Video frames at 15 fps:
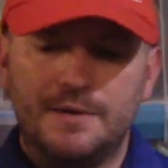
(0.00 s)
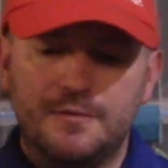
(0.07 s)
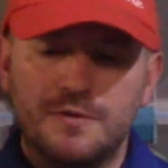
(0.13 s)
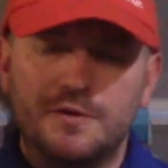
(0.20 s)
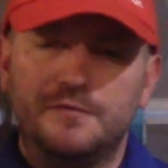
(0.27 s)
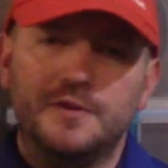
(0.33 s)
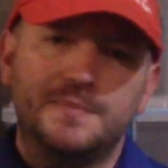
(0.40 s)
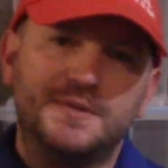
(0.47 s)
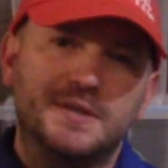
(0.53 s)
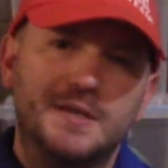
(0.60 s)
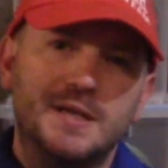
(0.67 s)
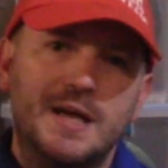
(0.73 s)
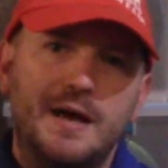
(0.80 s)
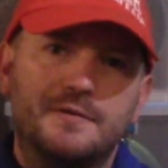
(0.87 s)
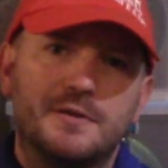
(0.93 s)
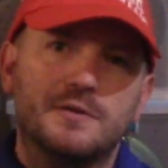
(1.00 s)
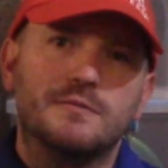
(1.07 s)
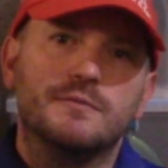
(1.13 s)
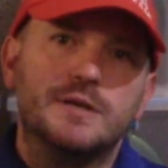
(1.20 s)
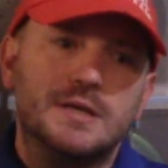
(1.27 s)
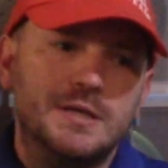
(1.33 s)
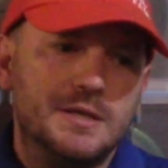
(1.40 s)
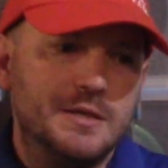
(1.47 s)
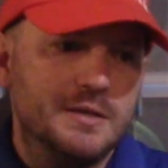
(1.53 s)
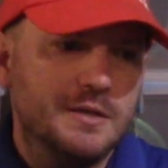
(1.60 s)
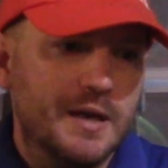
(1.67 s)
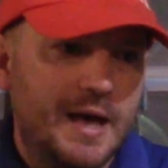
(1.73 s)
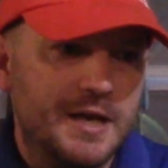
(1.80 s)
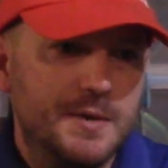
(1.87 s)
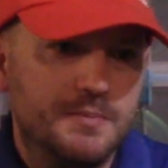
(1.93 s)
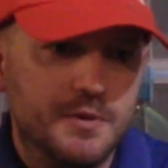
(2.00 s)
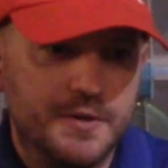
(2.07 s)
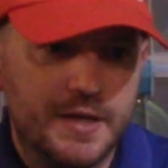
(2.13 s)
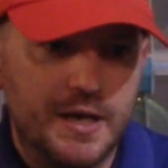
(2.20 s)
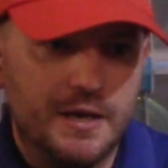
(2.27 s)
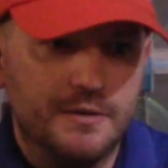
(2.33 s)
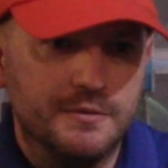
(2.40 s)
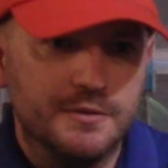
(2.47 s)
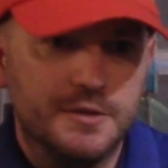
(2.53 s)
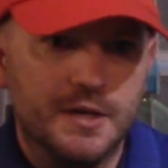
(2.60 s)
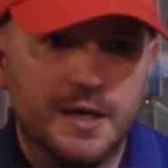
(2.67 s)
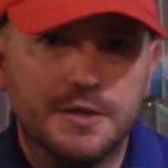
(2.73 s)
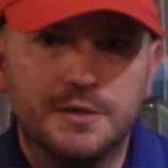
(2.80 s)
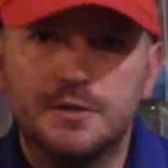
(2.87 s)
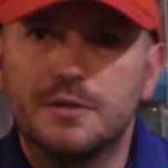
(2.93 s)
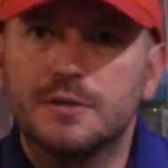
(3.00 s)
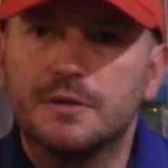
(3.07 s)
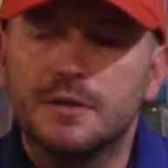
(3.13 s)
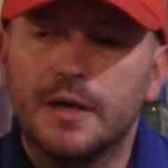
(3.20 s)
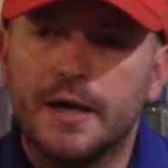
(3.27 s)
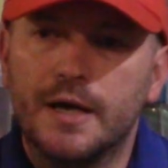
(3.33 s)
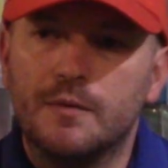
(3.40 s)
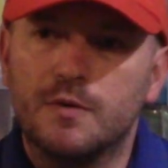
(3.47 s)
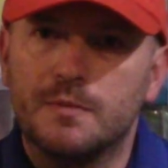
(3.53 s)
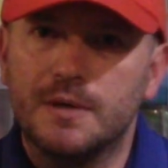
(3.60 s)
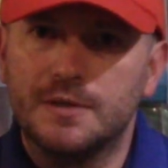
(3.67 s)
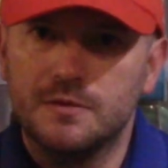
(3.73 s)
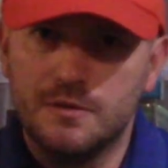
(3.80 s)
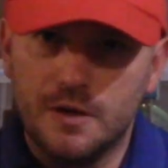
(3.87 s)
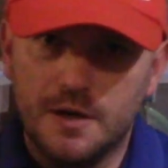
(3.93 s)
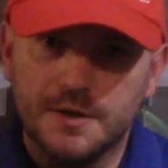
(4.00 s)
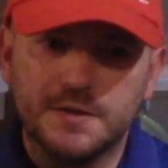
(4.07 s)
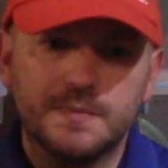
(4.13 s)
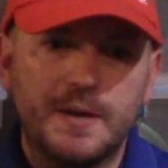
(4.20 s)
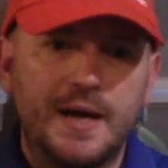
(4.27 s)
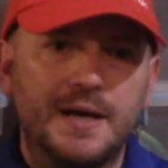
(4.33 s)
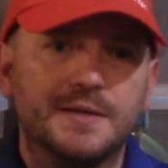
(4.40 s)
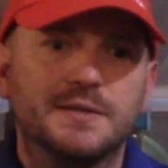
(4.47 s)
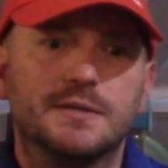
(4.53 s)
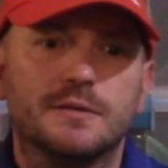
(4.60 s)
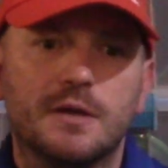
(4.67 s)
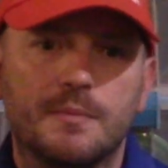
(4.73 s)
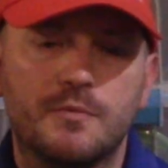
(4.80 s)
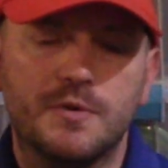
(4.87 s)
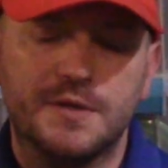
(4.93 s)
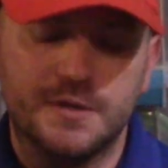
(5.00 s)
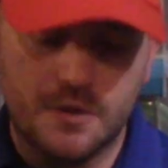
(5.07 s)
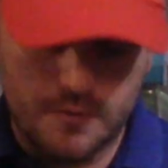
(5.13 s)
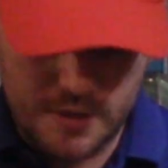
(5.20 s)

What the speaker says: threw it at Flip City after we had to put down Dutch. One of my 2 dogs passed a couple weeks ago